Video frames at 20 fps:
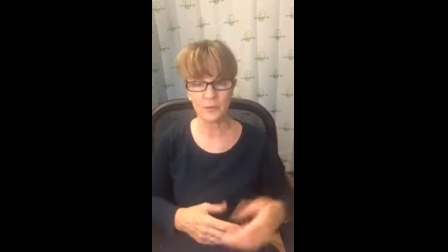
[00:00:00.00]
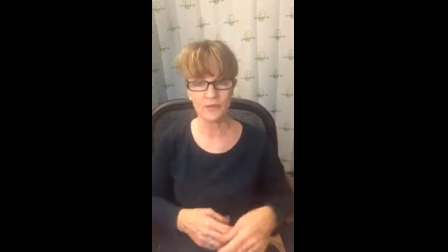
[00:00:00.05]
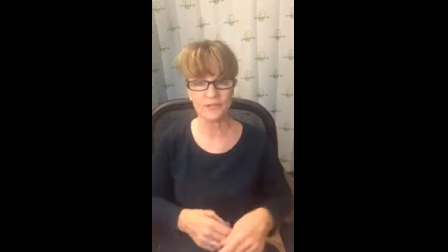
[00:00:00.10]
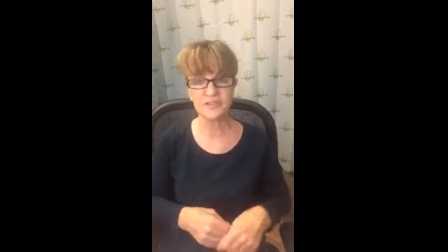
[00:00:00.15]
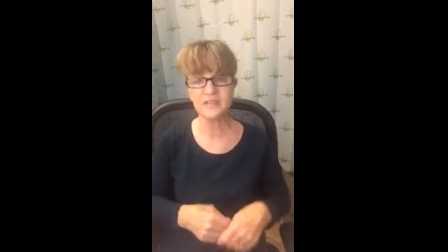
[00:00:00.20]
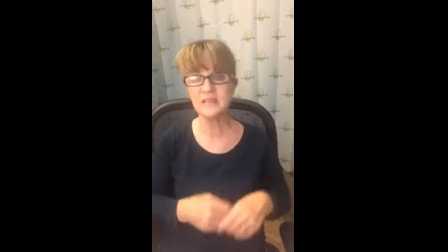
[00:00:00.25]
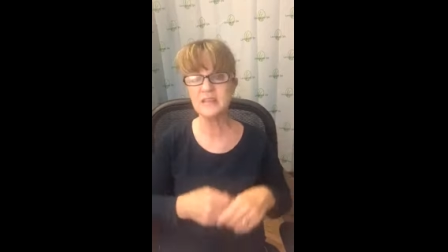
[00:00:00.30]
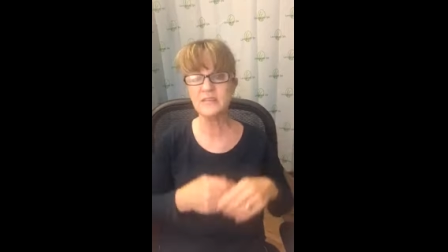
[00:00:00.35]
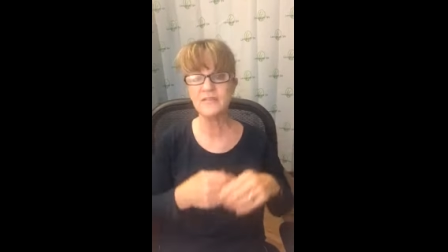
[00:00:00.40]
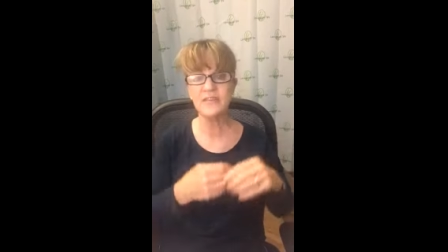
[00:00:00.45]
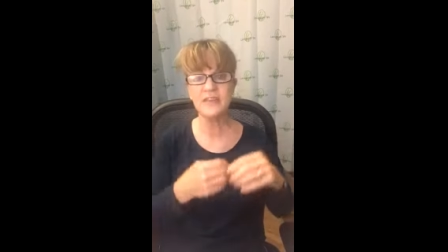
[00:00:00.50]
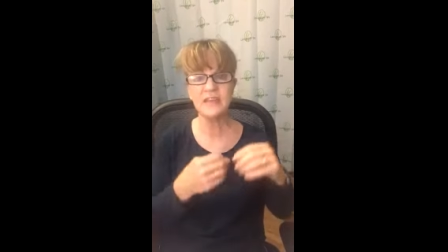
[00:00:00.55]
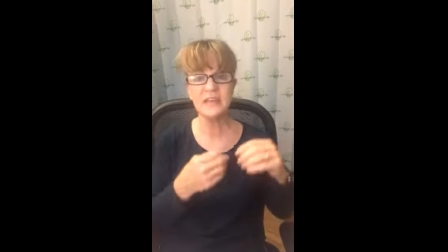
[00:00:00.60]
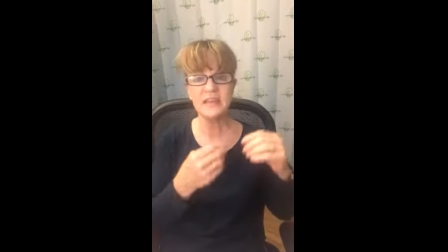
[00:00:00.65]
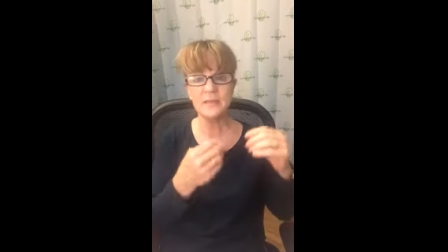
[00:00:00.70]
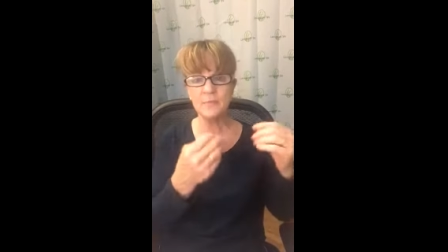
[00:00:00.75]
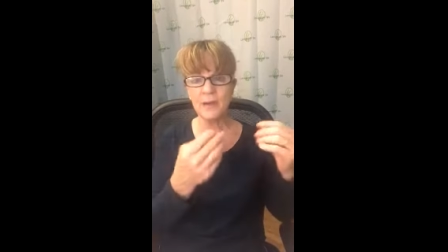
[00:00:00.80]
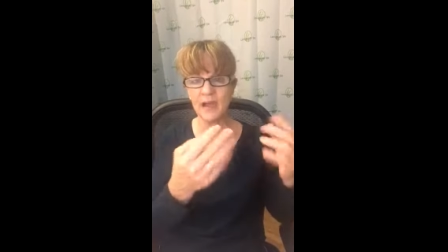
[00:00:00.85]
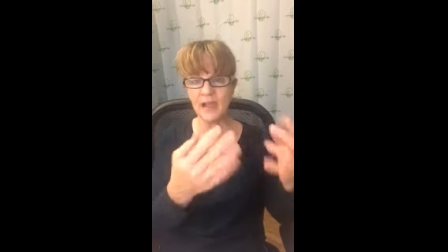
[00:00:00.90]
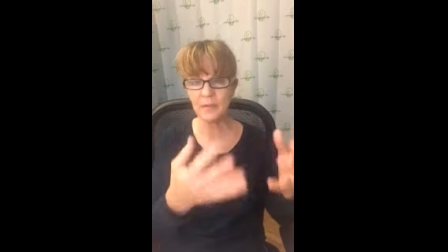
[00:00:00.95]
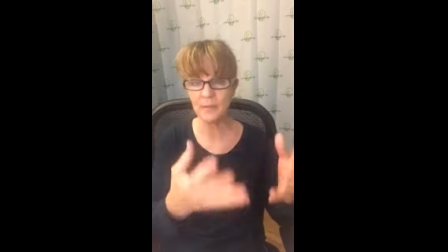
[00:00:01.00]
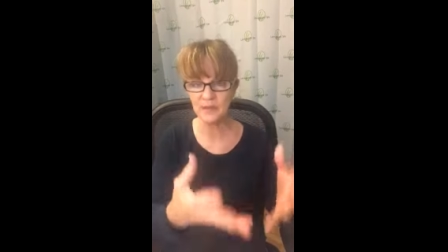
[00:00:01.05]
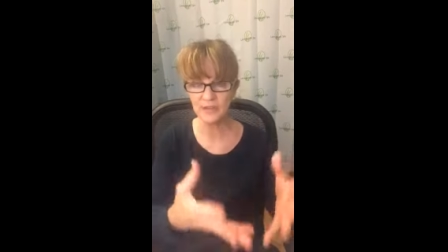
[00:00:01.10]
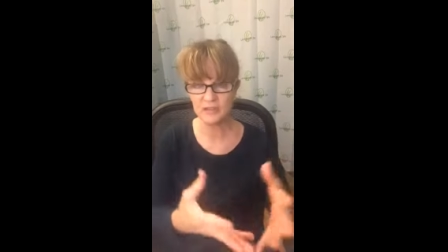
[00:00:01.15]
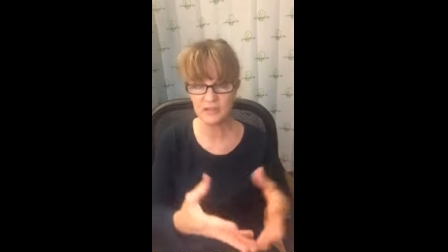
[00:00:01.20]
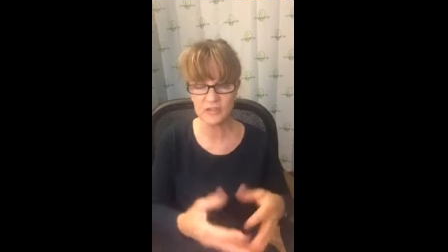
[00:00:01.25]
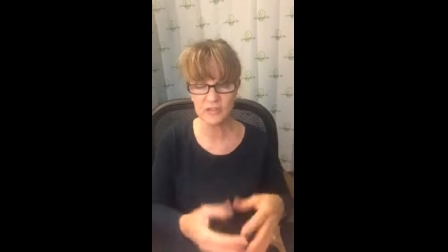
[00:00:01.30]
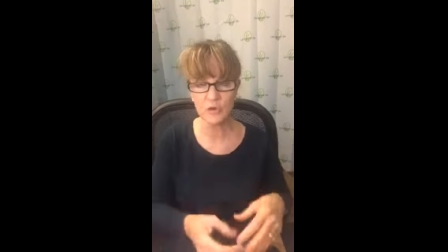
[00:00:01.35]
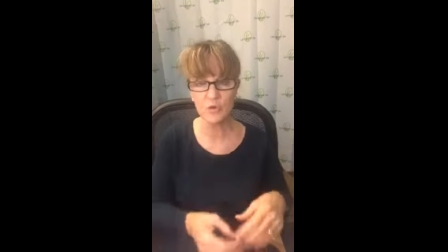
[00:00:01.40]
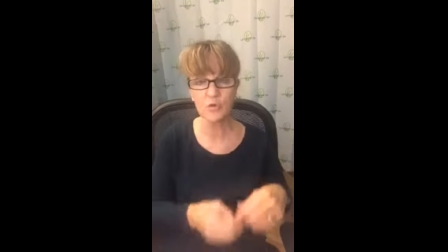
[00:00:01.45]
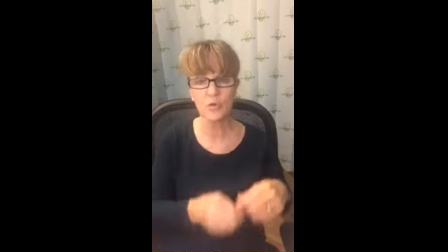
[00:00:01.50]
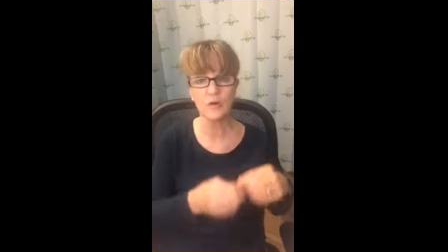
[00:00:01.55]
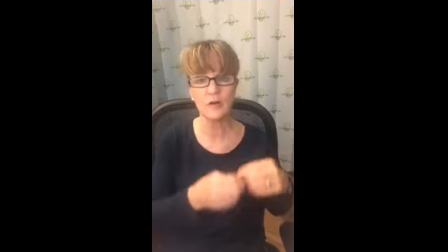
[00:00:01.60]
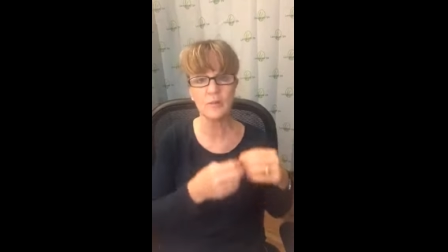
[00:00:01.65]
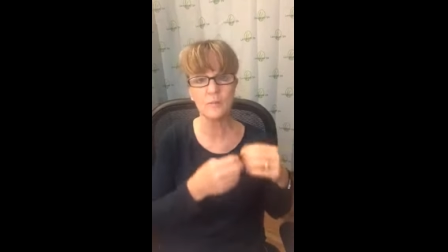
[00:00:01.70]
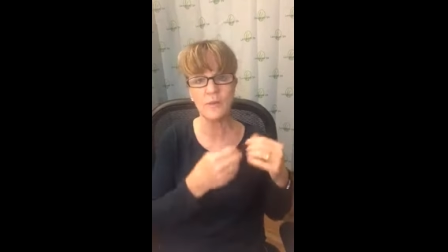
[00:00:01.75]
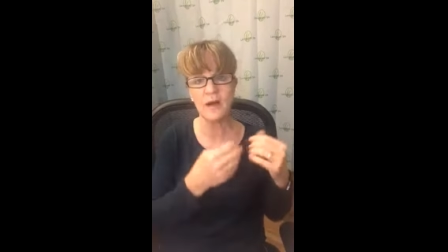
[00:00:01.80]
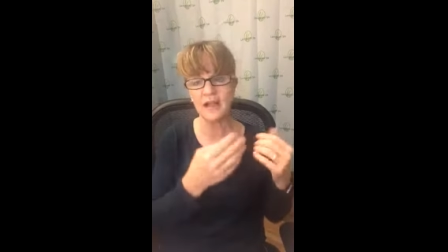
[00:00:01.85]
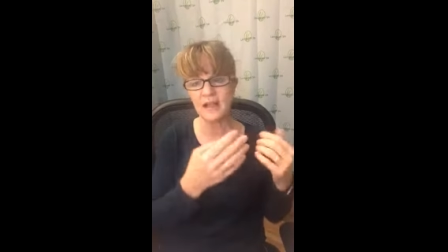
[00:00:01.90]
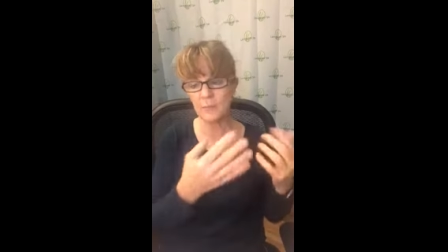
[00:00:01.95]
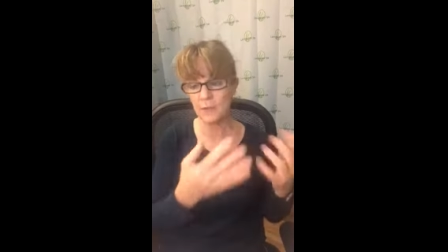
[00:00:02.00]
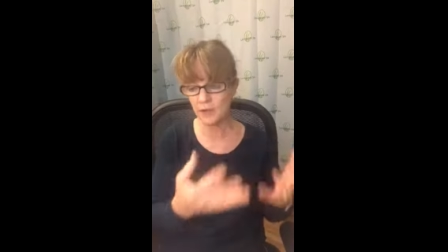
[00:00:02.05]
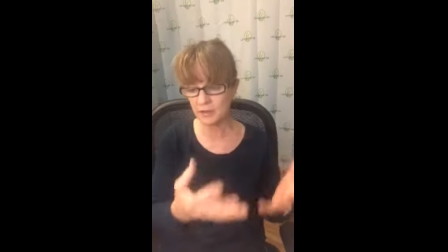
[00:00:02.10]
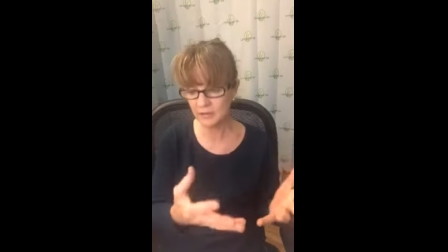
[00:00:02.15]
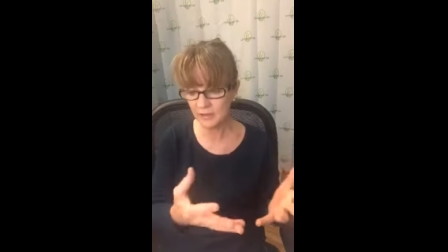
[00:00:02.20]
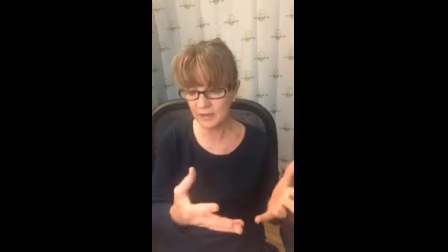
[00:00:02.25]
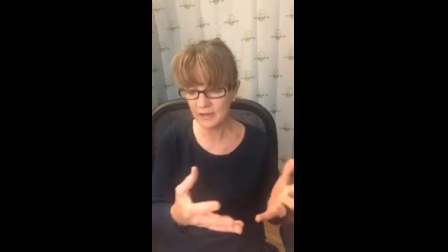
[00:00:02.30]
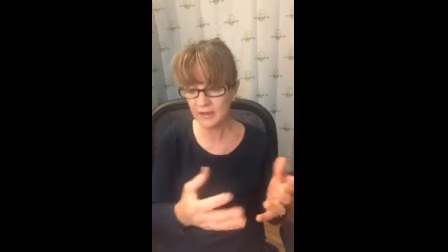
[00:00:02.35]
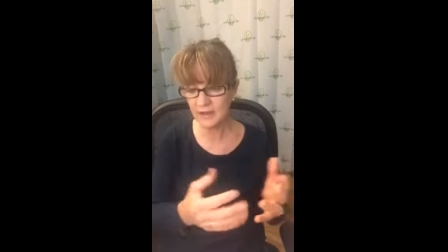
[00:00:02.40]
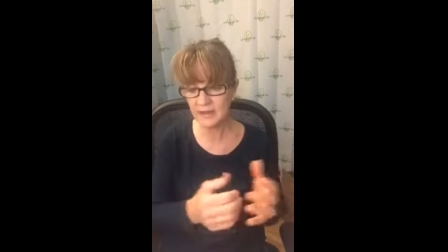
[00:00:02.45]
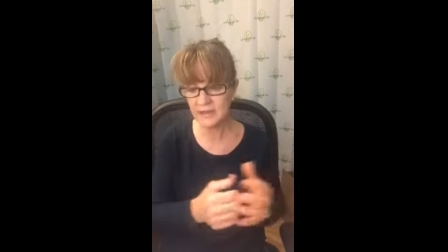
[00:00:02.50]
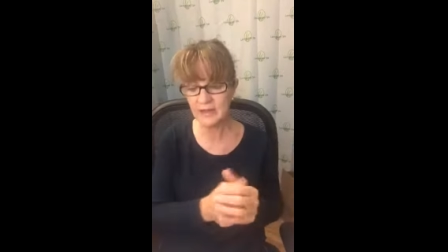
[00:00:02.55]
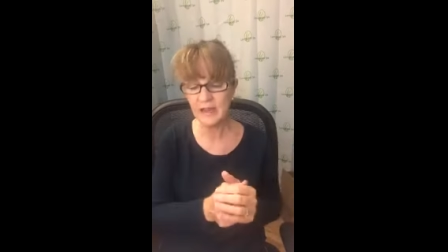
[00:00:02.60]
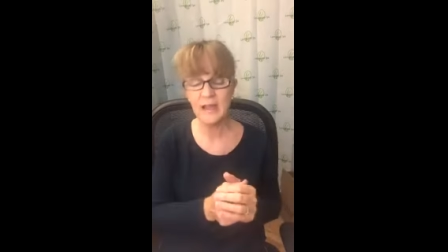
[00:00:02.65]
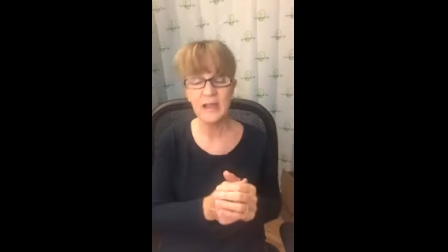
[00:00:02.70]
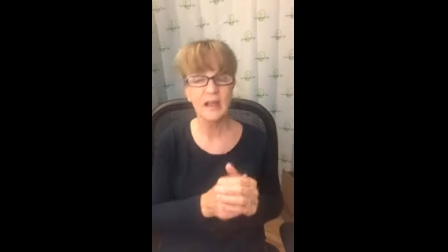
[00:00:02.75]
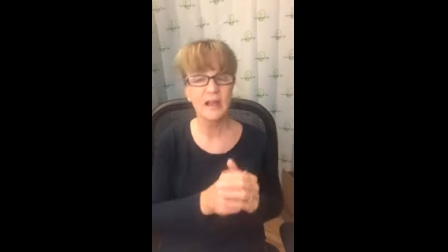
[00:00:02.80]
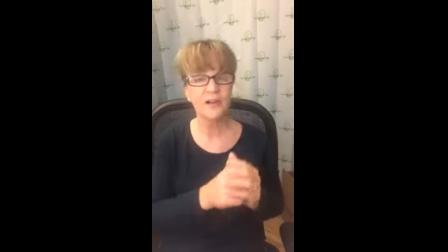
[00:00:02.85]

on TV, buy them in the store, buy them online.